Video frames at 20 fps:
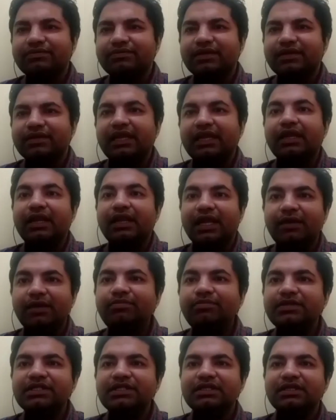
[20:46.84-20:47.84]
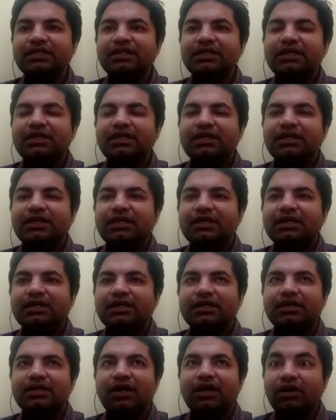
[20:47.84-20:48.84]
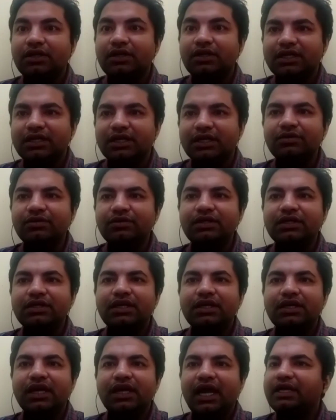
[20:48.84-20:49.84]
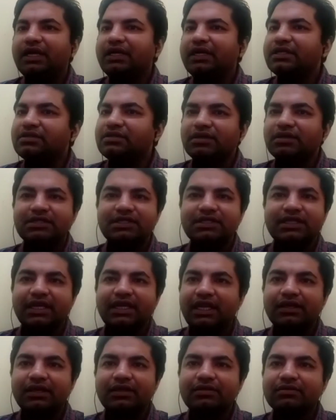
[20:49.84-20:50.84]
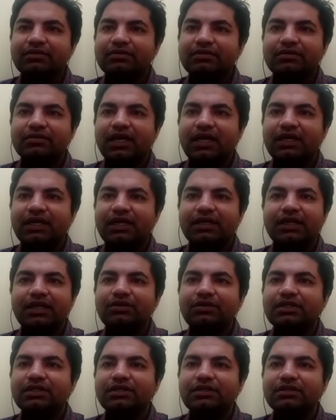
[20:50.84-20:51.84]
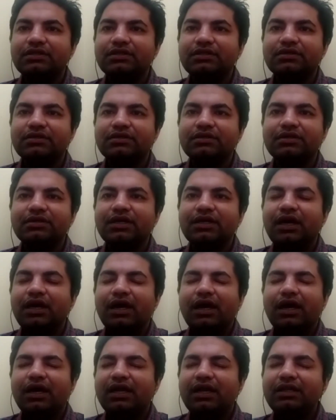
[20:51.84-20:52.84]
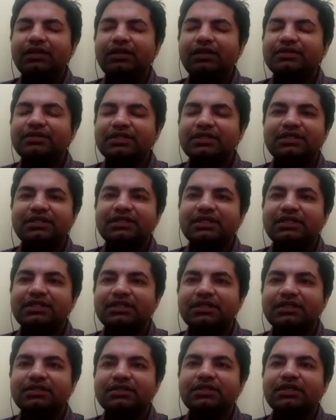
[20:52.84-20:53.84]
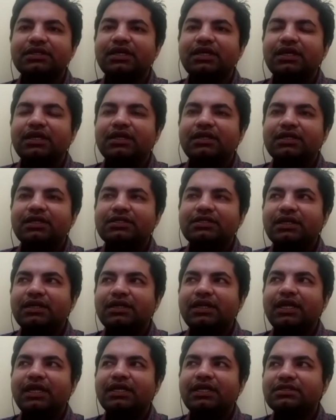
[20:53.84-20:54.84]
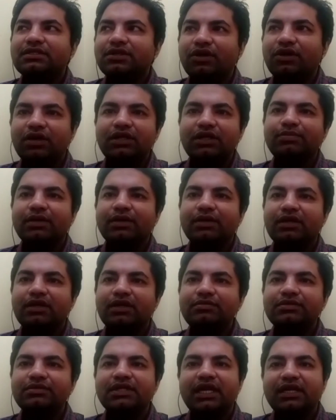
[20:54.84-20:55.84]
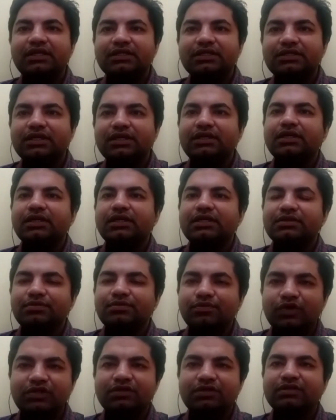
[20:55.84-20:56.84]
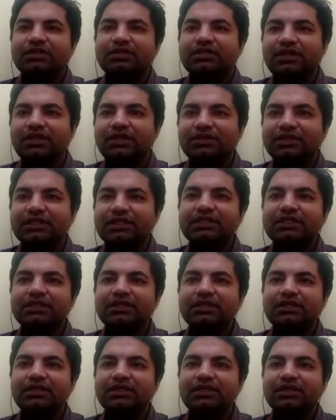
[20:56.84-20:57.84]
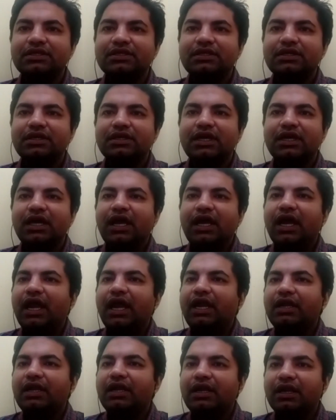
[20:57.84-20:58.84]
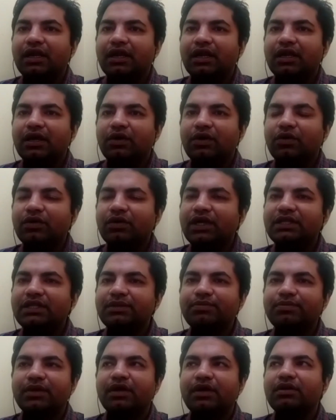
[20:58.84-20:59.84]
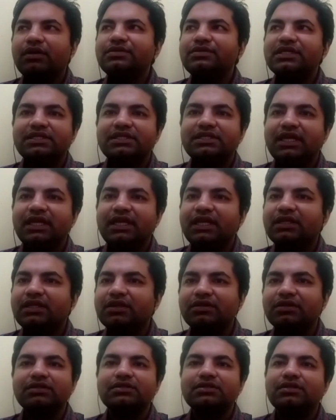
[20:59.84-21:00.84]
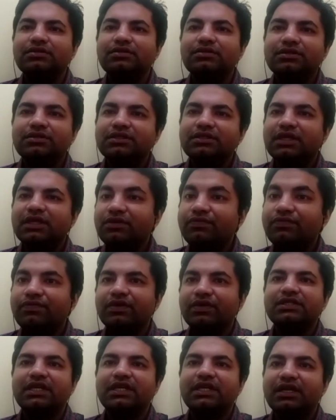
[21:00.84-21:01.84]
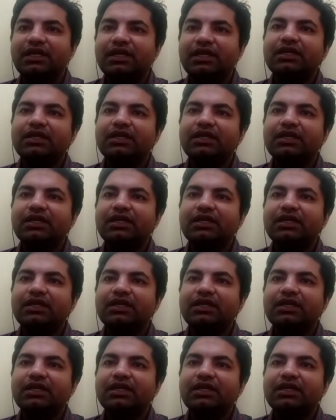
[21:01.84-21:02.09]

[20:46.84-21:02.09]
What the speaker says: in labs on the ground, and it is not scaling. I'll tell you the irony of the situation is this country has all the problems and this country has most of the solutions. And only the problems are scaling, not the solutions, unfortunately.